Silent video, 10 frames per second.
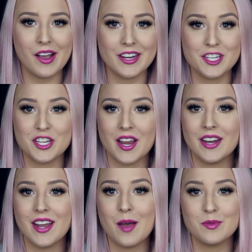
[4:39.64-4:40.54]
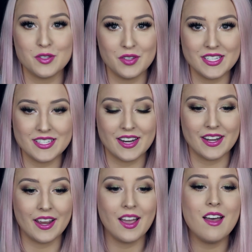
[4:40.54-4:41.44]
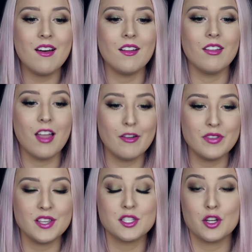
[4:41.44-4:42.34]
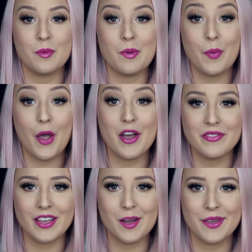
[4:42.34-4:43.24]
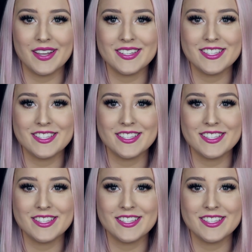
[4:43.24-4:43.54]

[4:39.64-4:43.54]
kind of shade. Absolutely stunning. Love this. It's going to be perfect coming into